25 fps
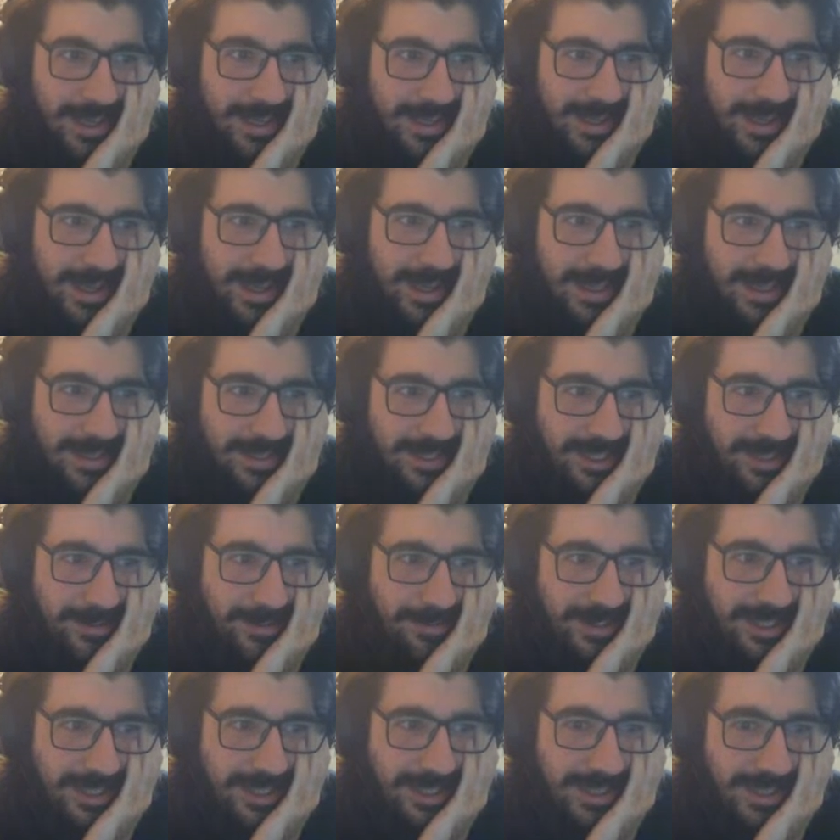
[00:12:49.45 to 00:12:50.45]
"Yeah, that
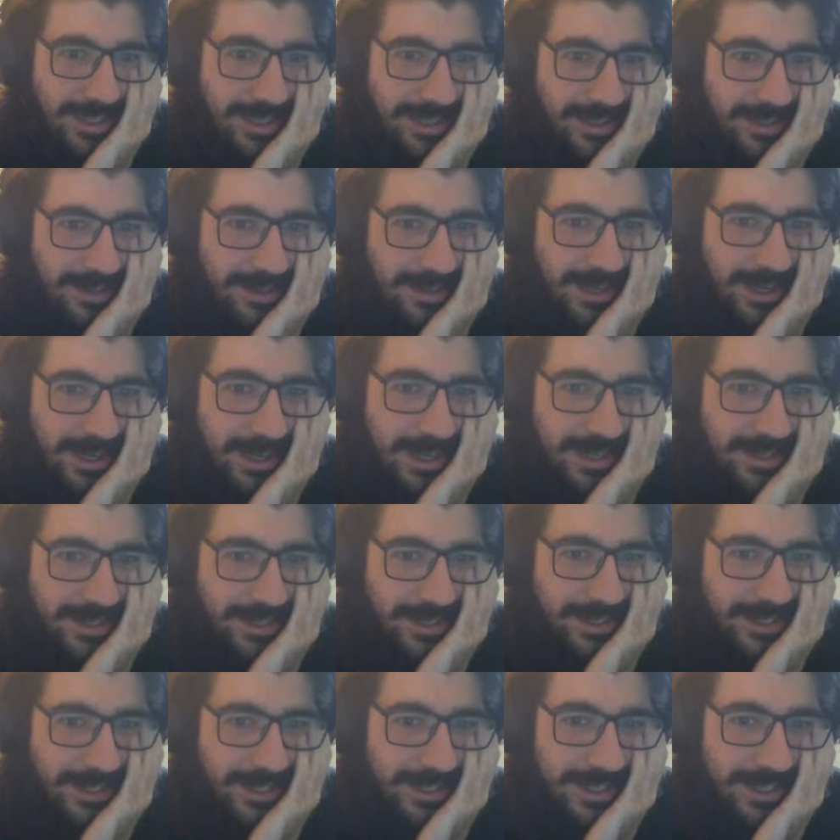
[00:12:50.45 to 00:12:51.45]
seems like not
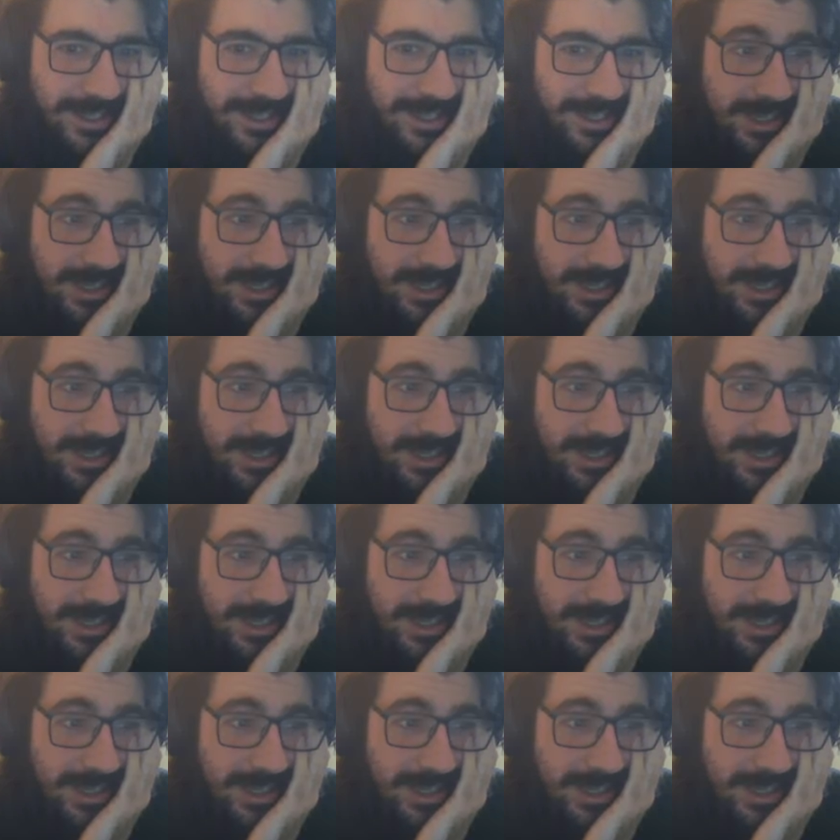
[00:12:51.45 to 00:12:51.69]
good